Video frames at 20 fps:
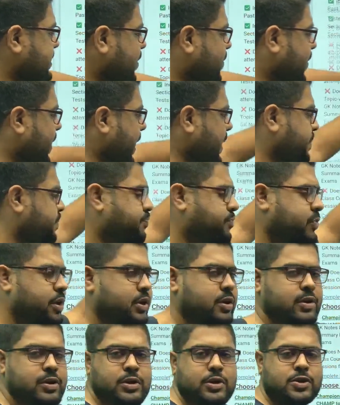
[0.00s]
Okay.
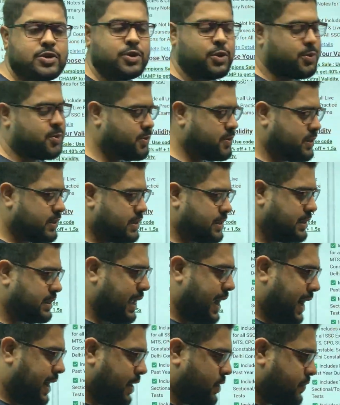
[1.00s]
So
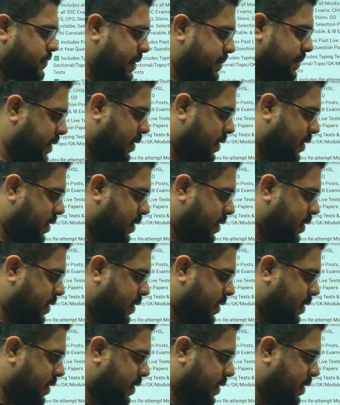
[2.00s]
that will be